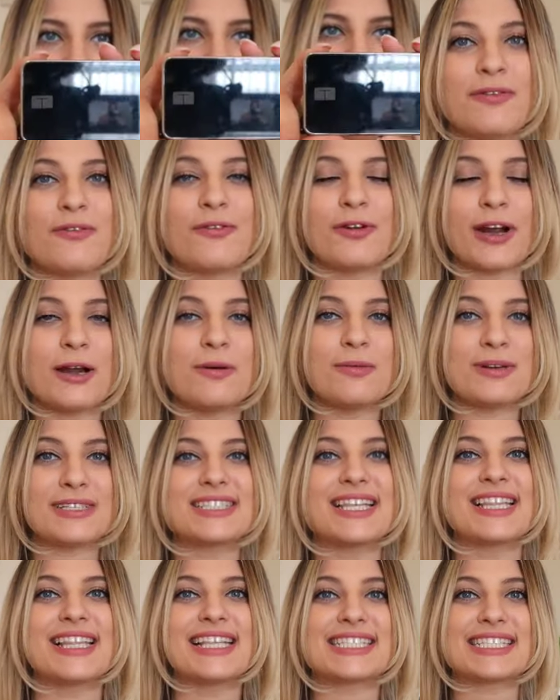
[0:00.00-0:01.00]
Before I
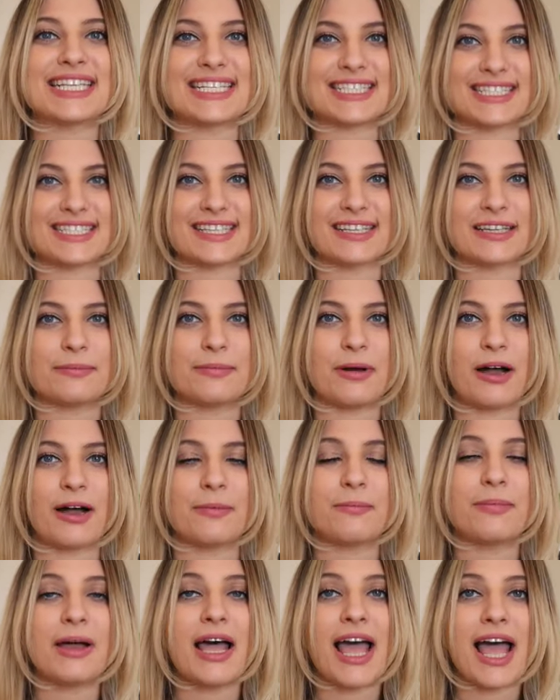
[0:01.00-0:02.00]
went to this insulin
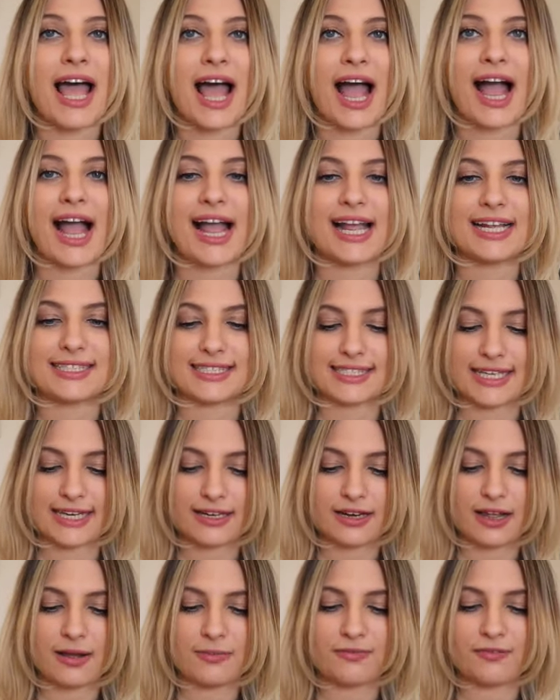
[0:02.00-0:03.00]
pump, I
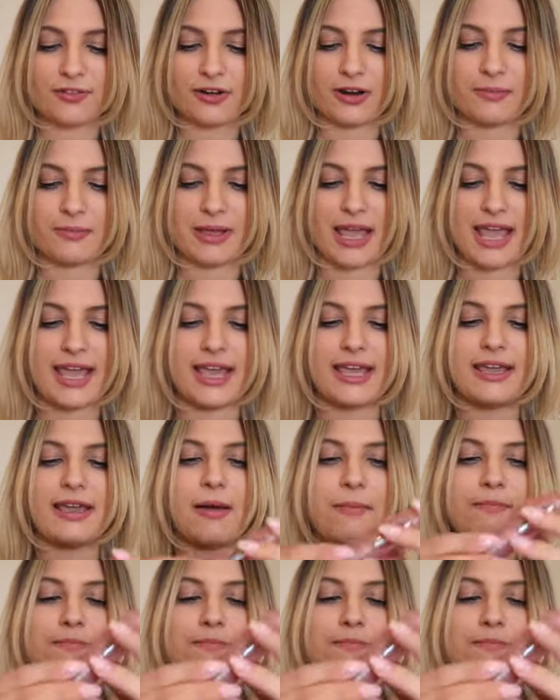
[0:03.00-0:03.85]
did come from a